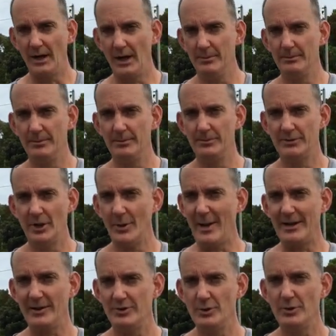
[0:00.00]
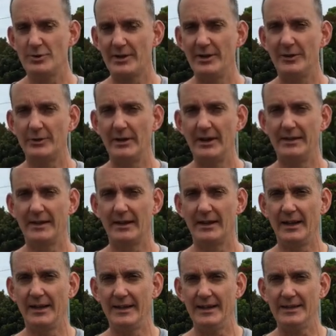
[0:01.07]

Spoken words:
no added nutrients or anything like